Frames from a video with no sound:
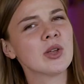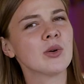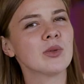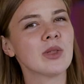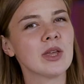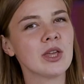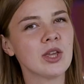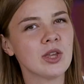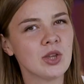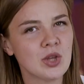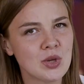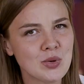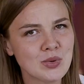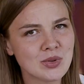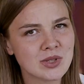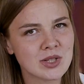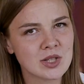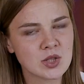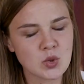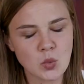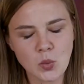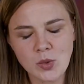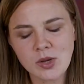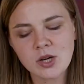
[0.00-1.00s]
though they use
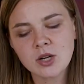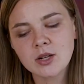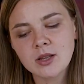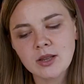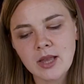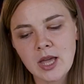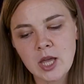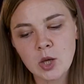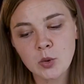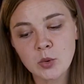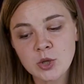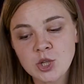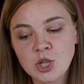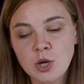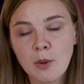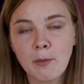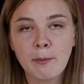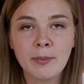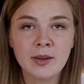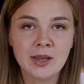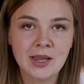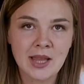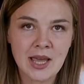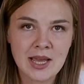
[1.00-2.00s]
this weird language,
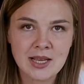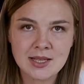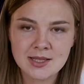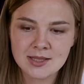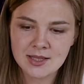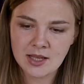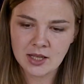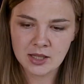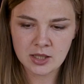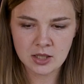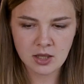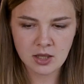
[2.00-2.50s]
place in